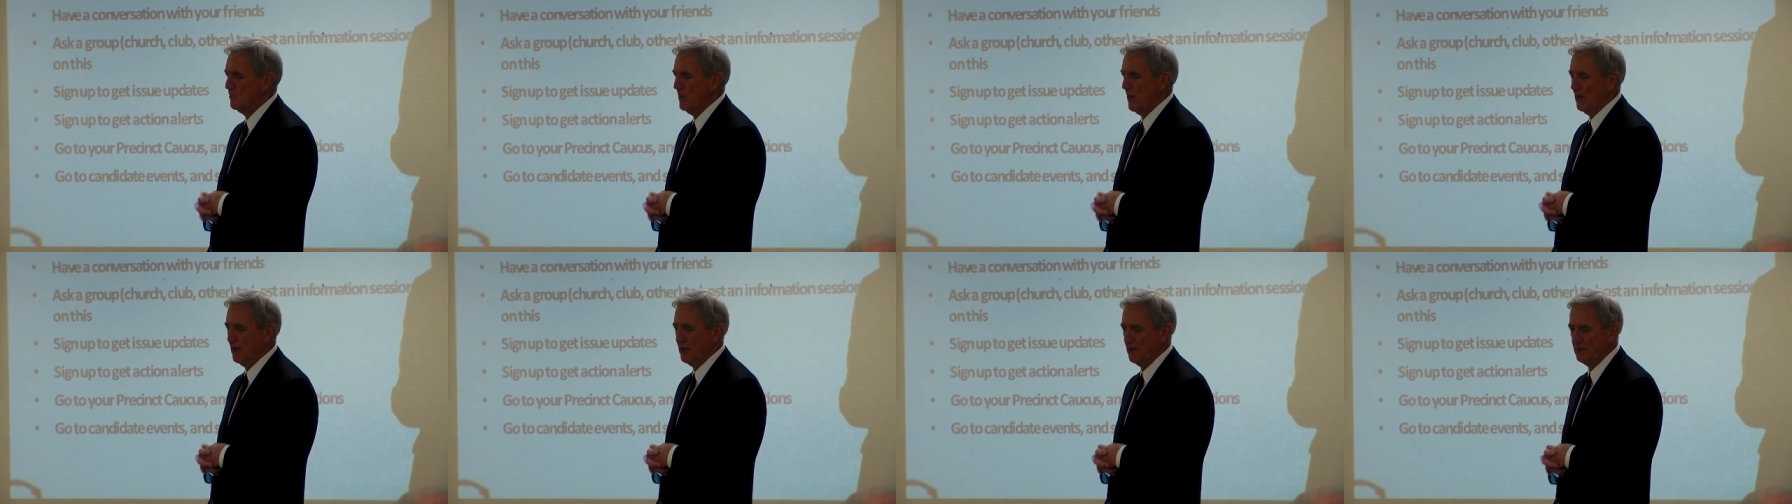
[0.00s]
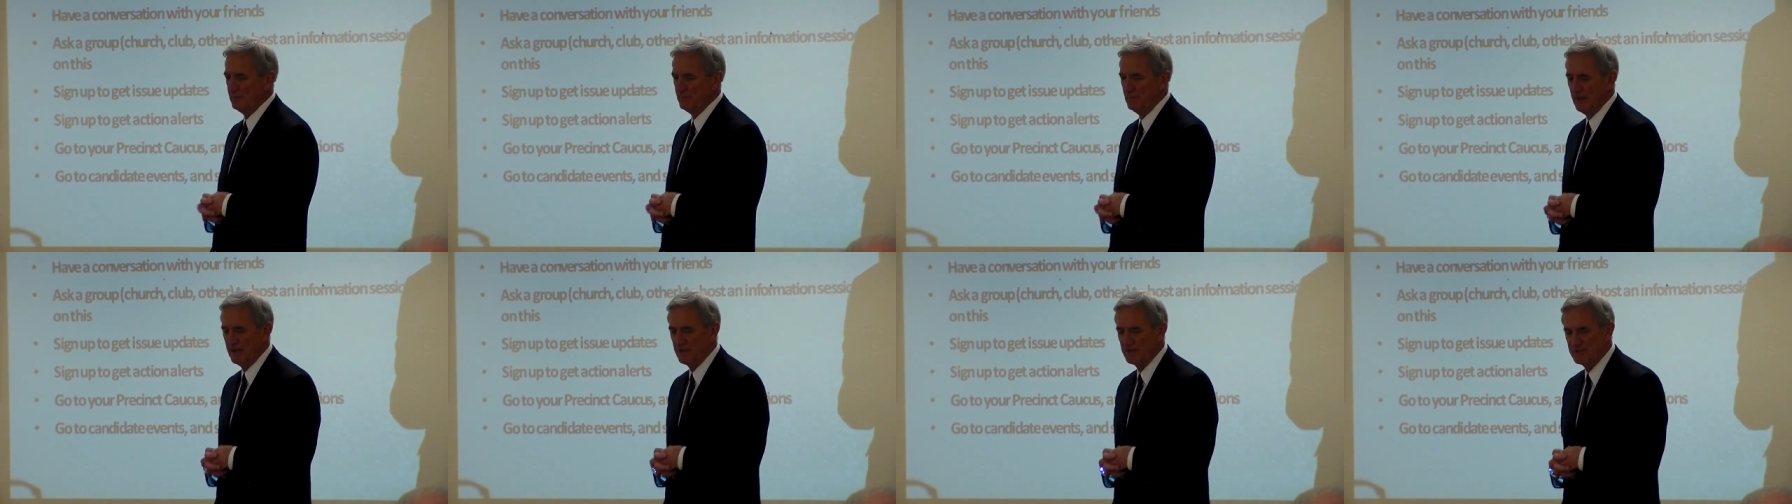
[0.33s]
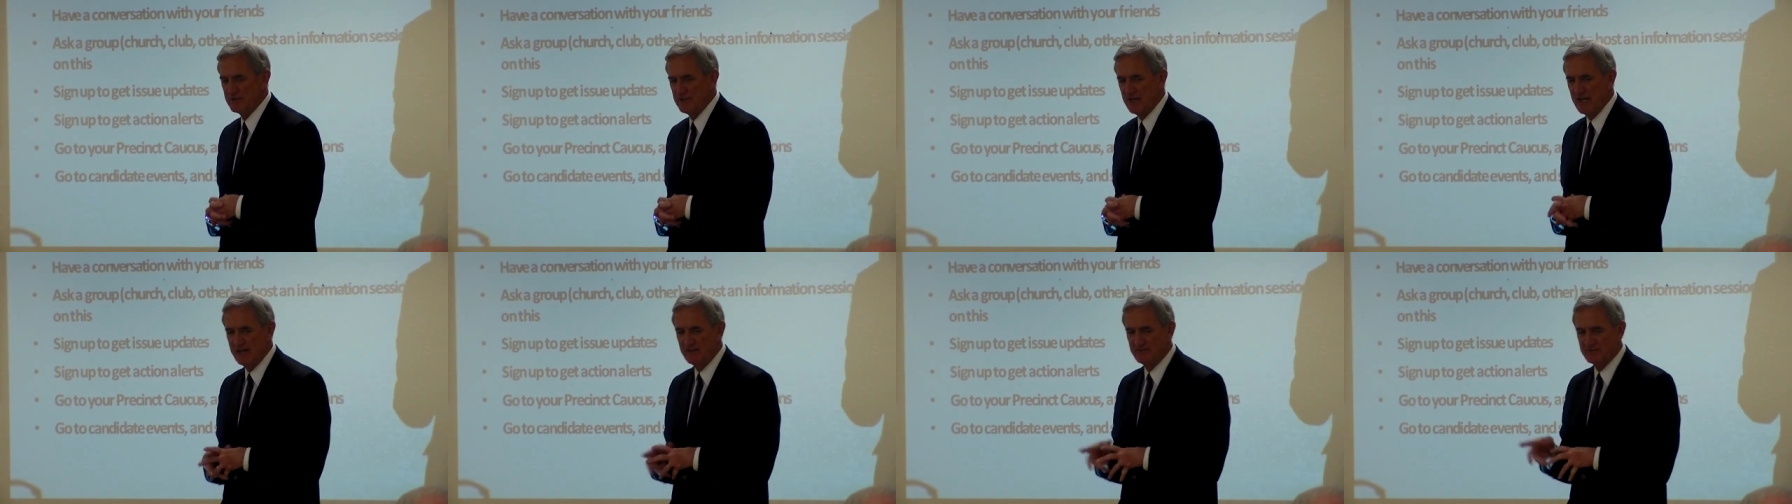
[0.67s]
Well, and my
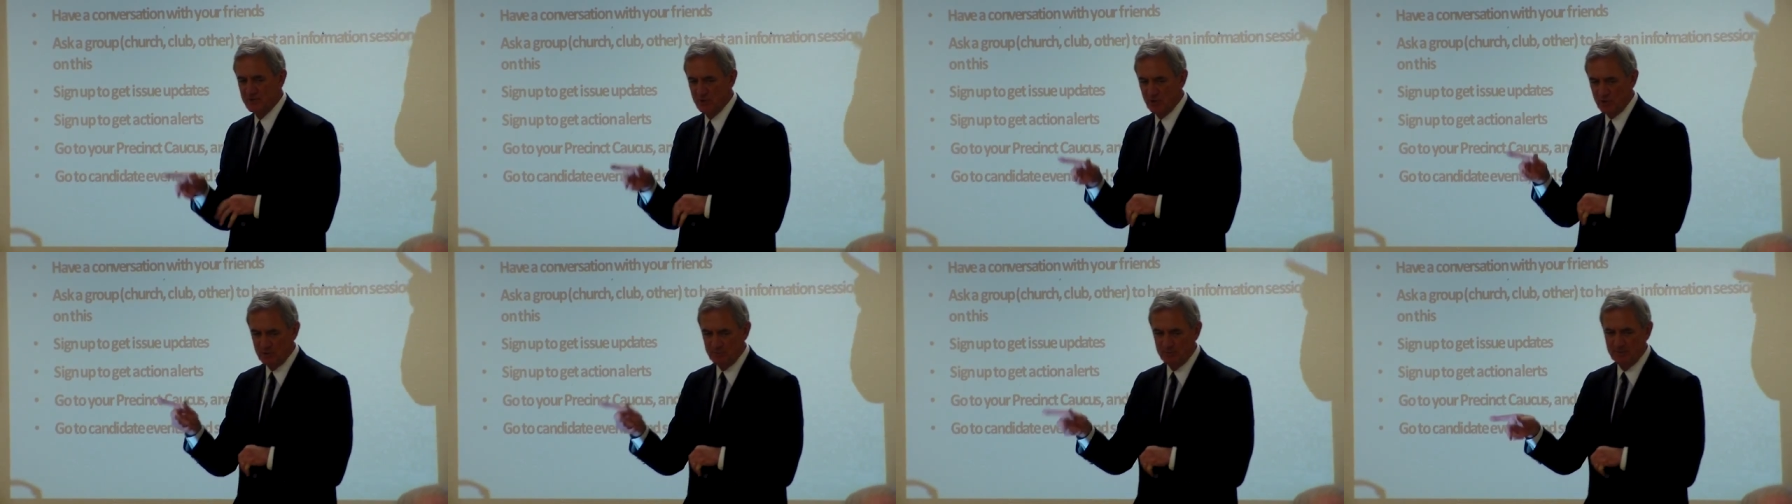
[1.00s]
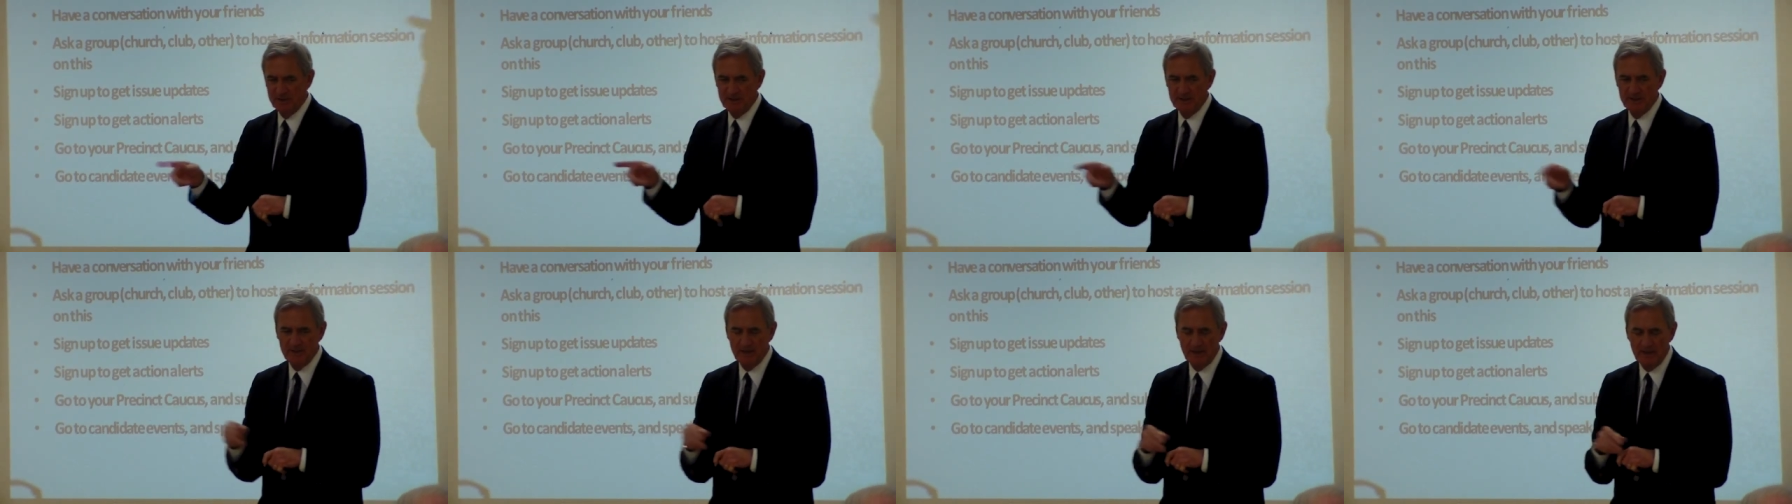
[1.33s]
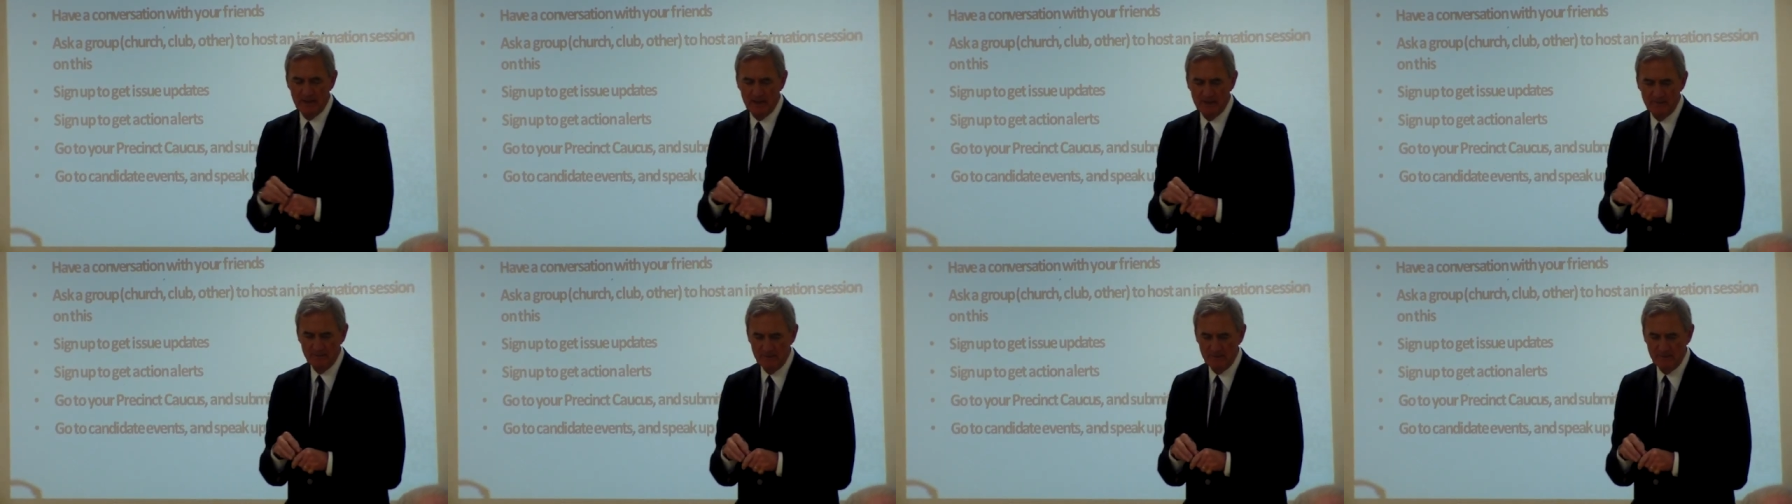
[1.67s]
staff told me uh,